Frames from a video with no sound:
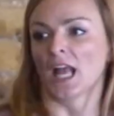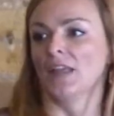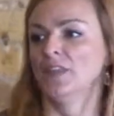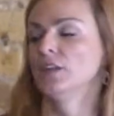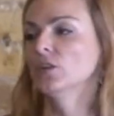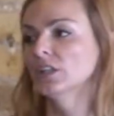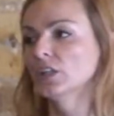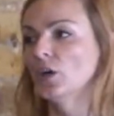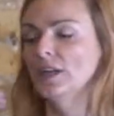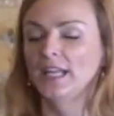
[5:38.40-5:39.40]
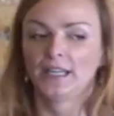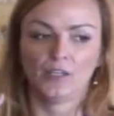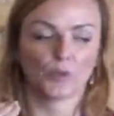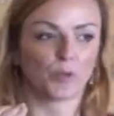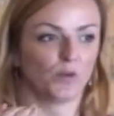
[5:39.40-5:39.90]
And then you can go and edit
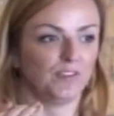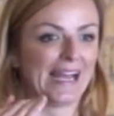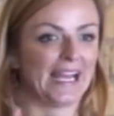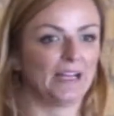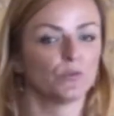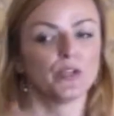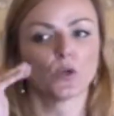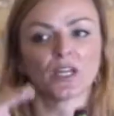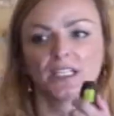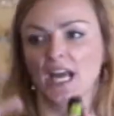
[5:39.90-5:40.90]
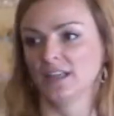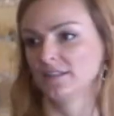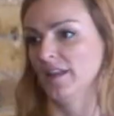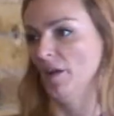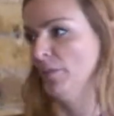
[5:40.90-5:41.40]
your profile and
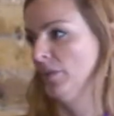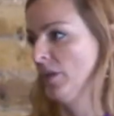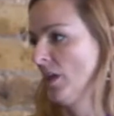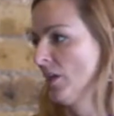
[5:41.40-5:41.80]
reorganize them